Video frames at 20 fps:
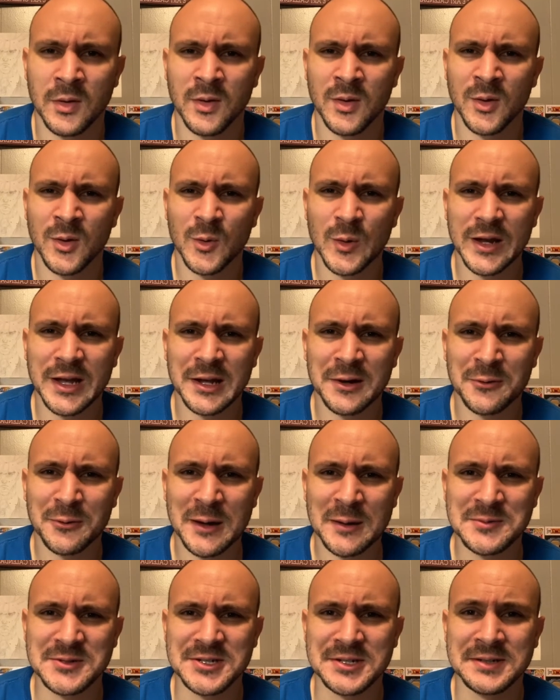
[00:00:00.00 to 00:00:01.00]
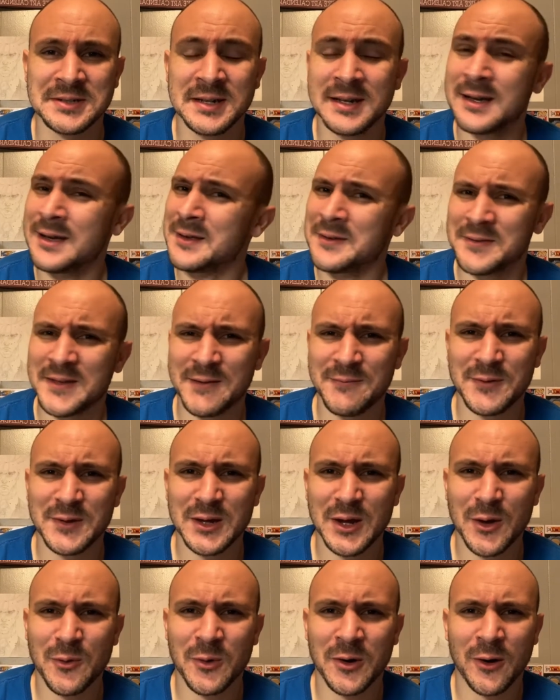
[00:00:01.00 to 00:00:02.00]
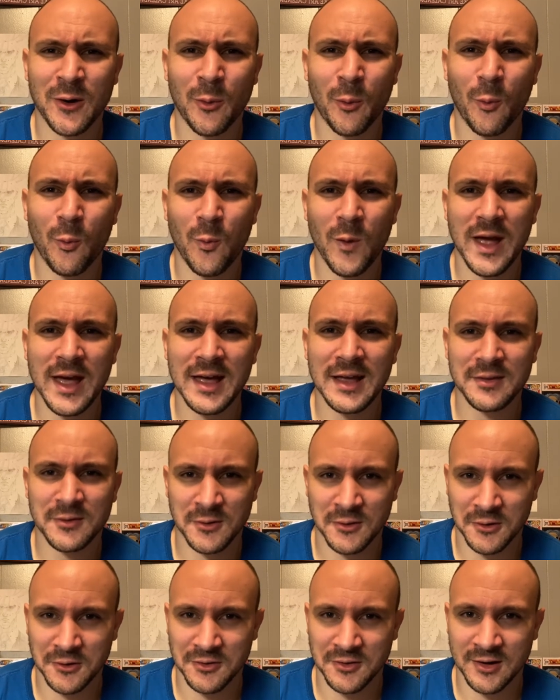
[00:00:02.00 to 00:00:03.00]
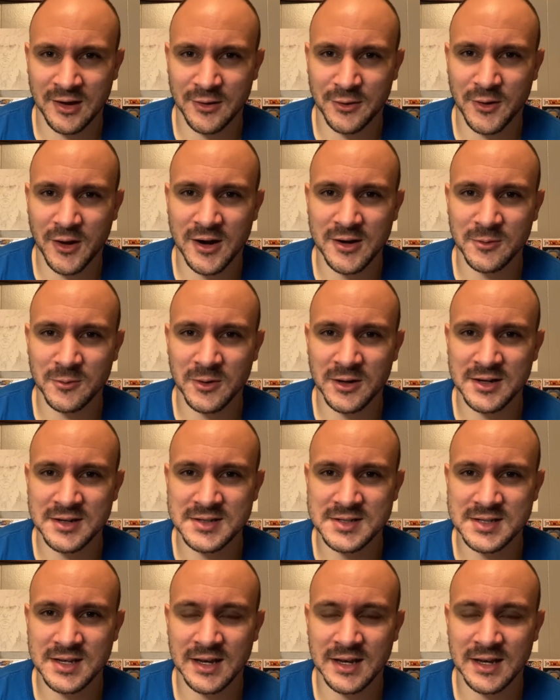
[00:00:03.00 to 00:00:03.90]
Quick interruption. That video went on way longer than I thought it was.